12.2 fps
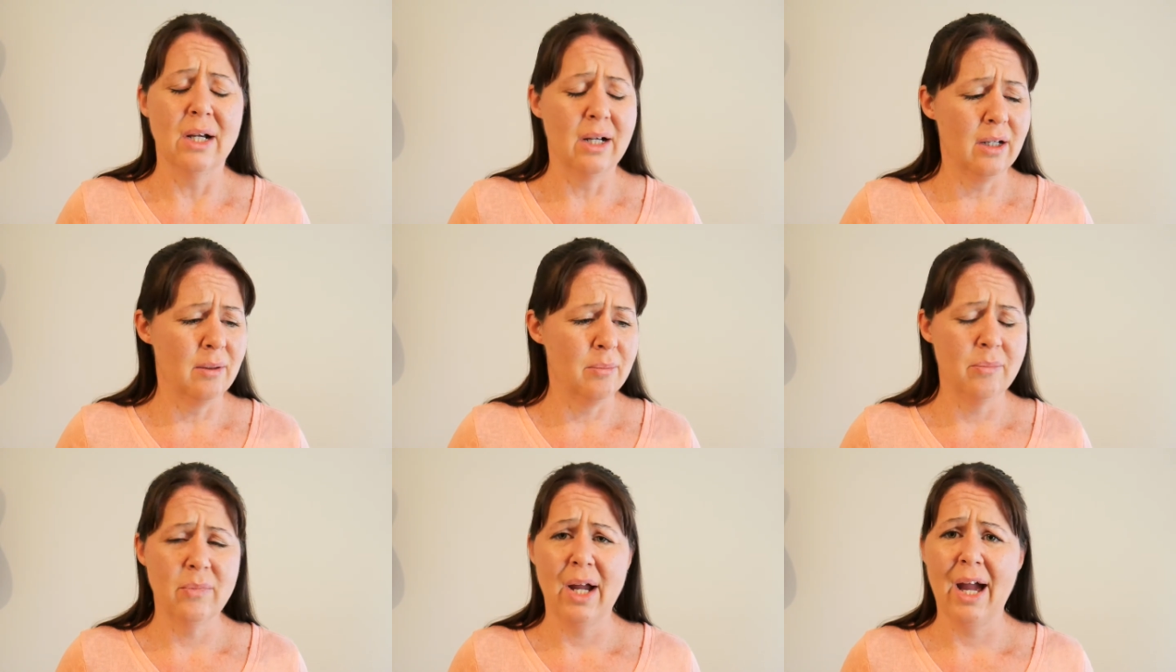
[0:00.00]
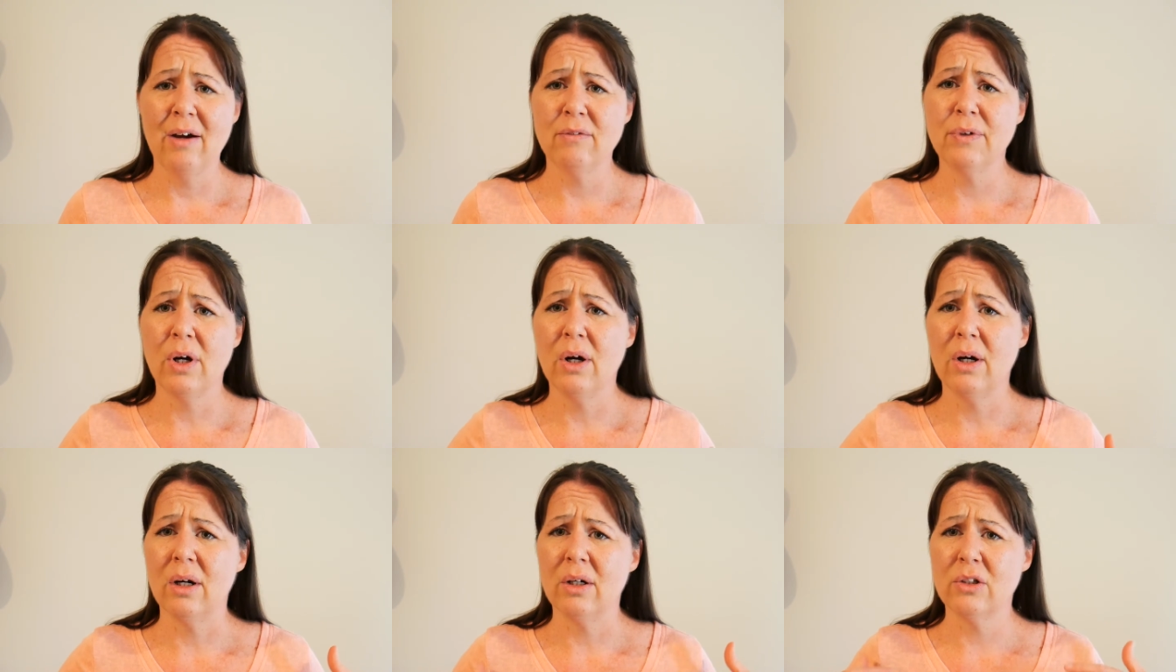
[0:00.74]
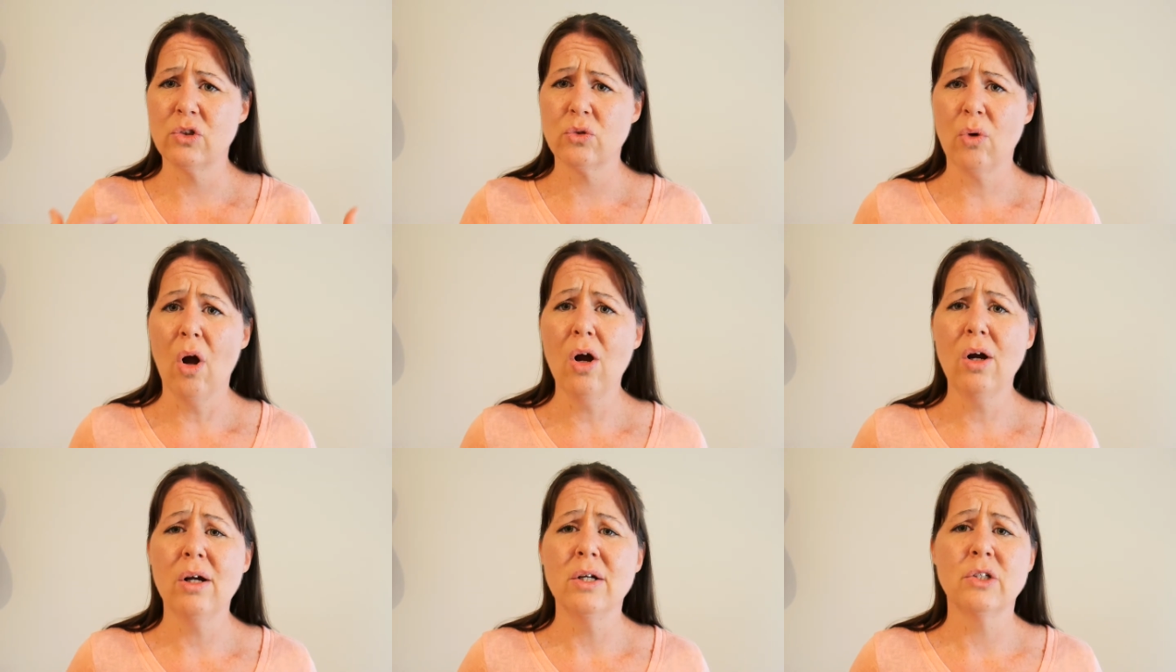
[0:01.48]
um, have a
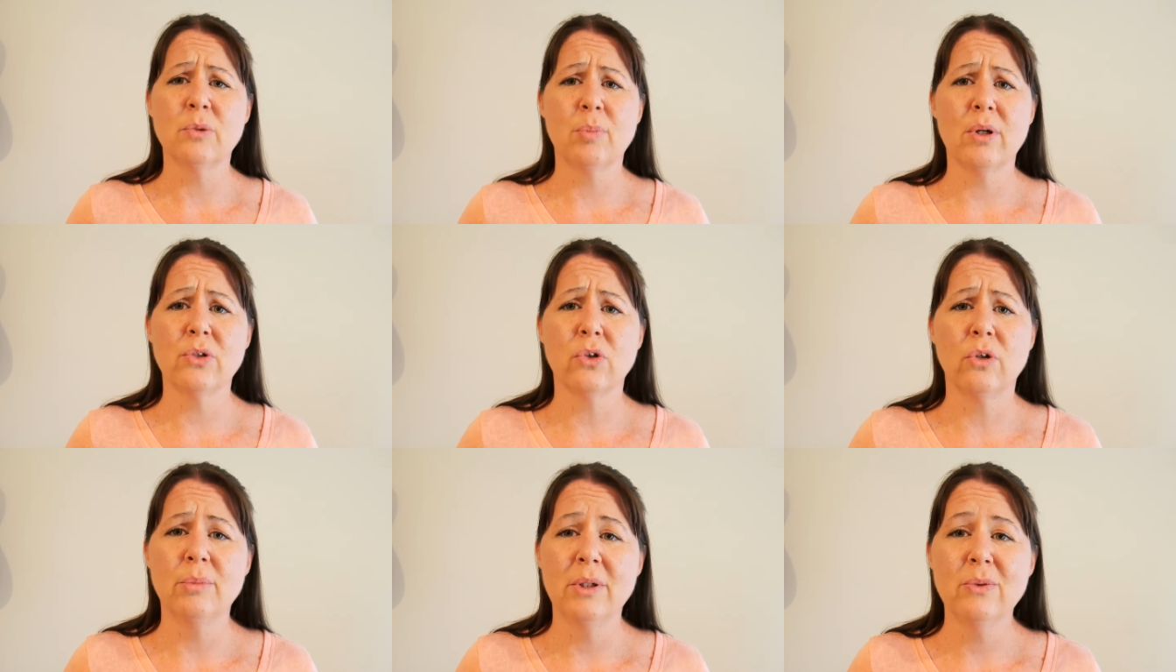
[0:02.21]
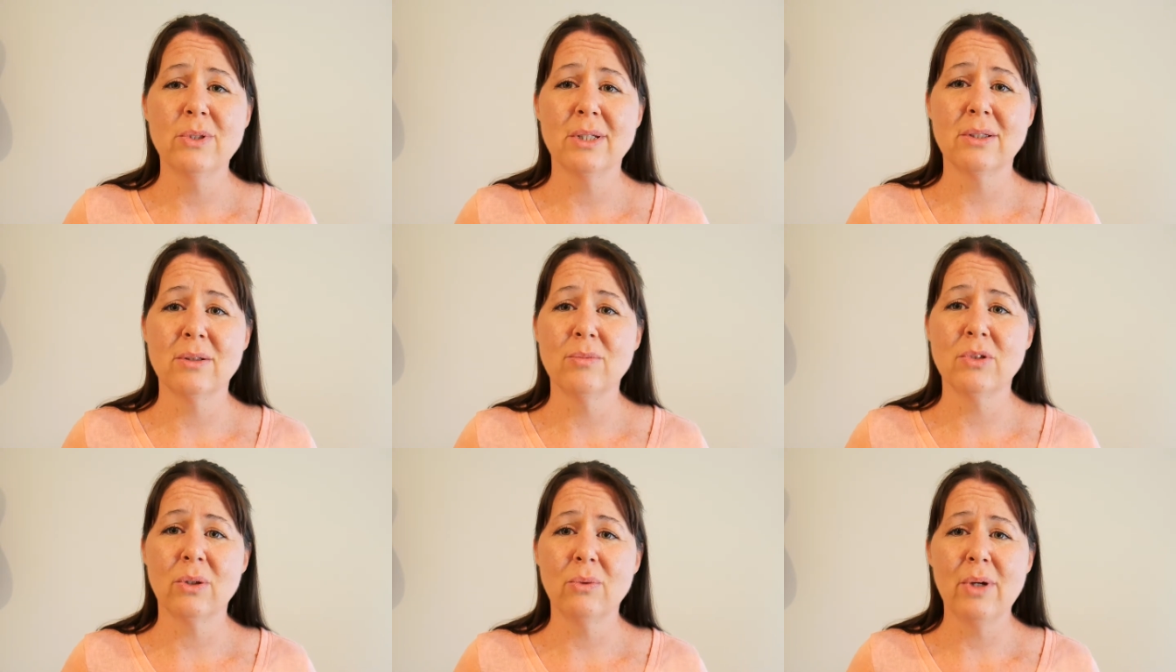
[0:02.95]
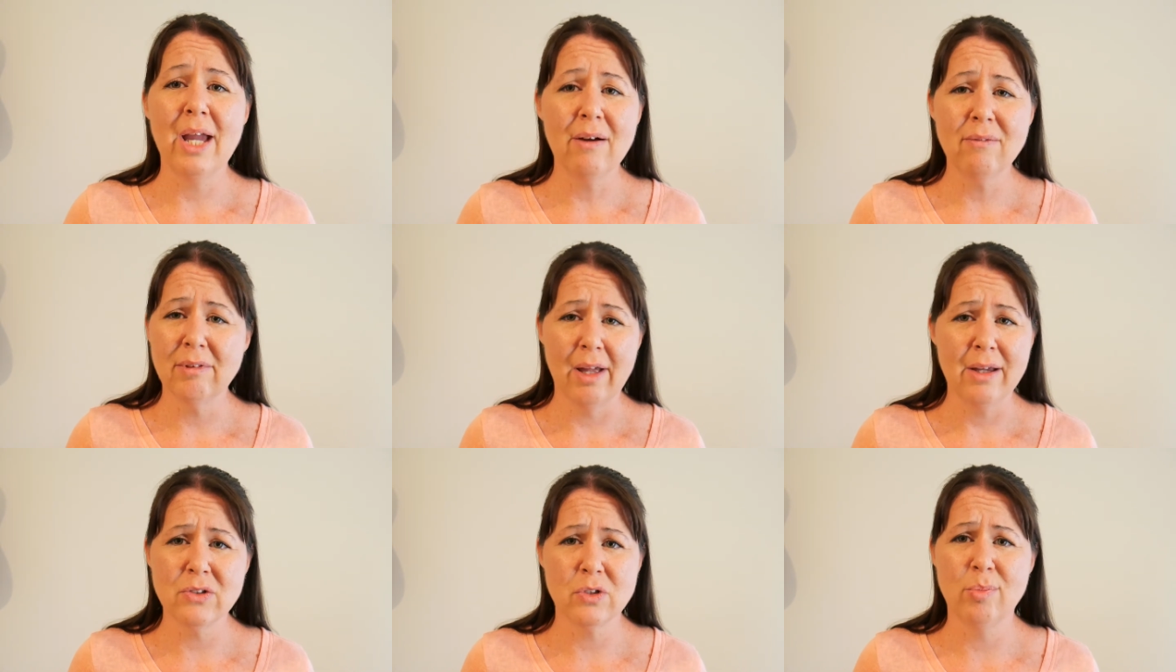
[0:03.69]
strong spiritual immune system so we have
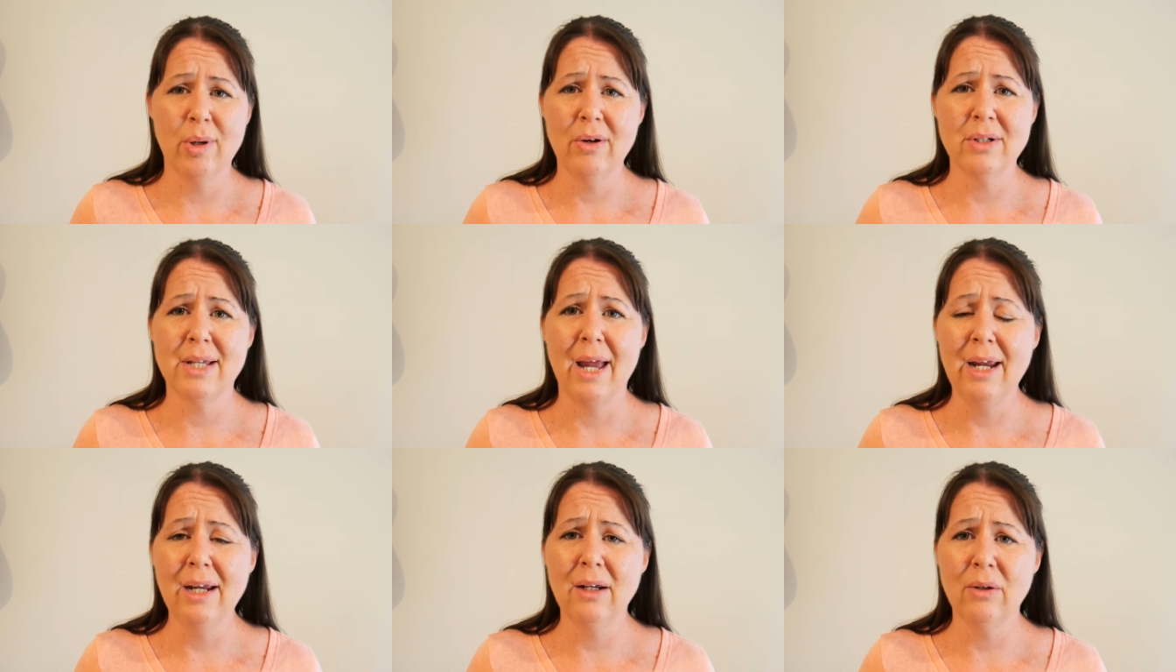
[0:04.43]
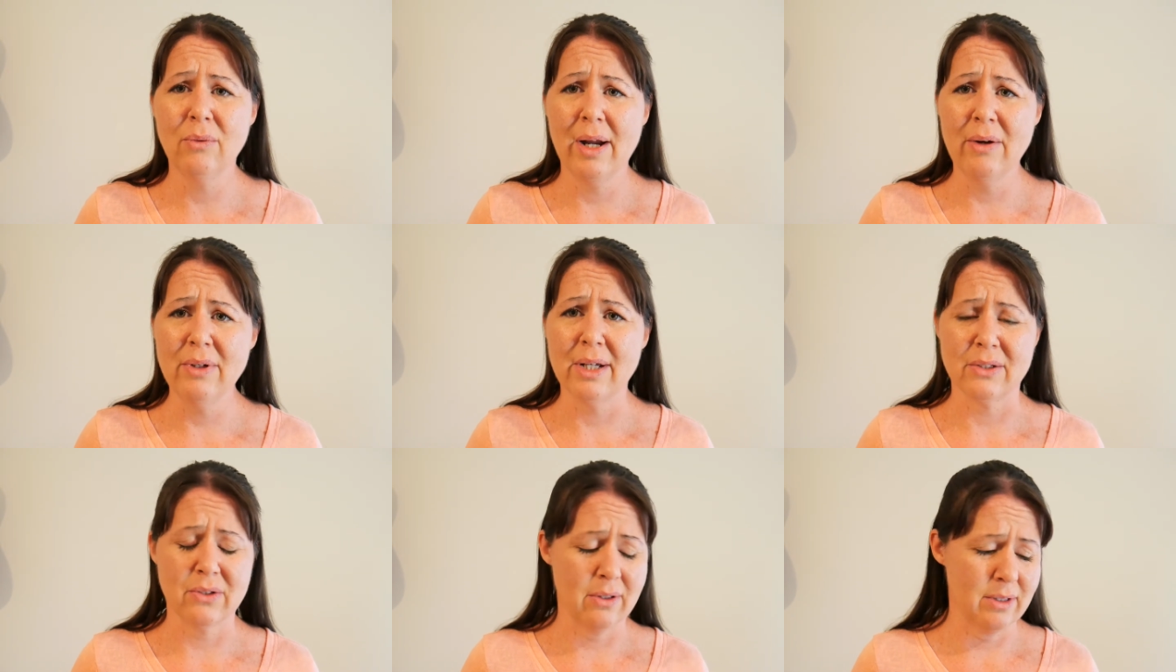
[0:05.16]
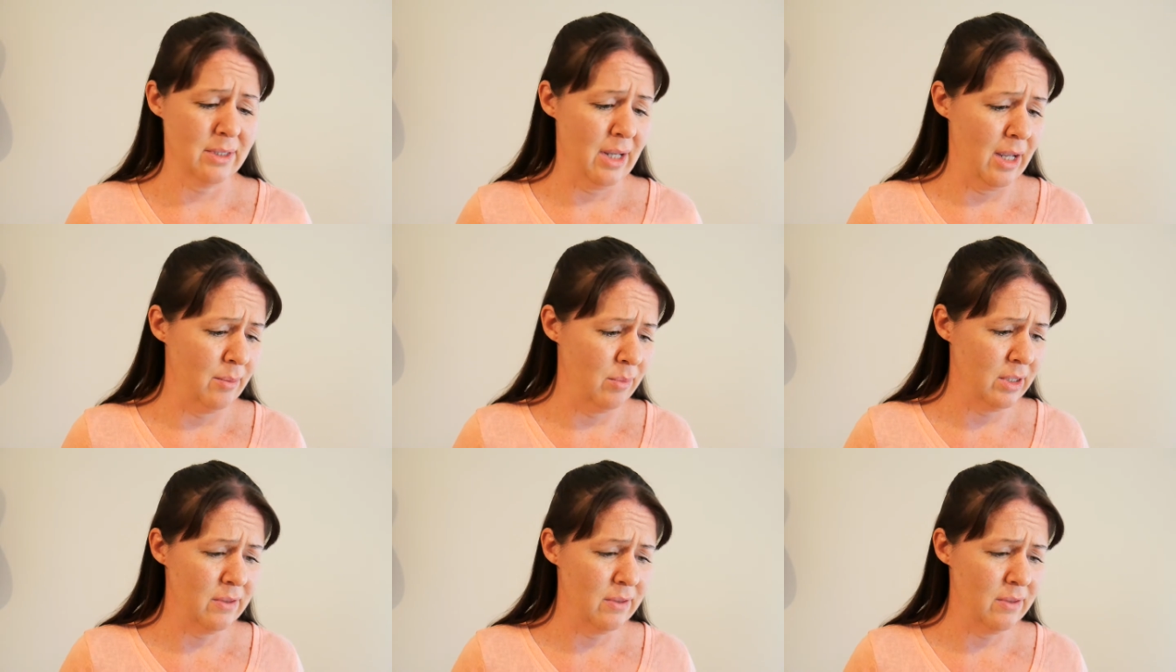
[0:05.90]
less spirits hanging around us all the time,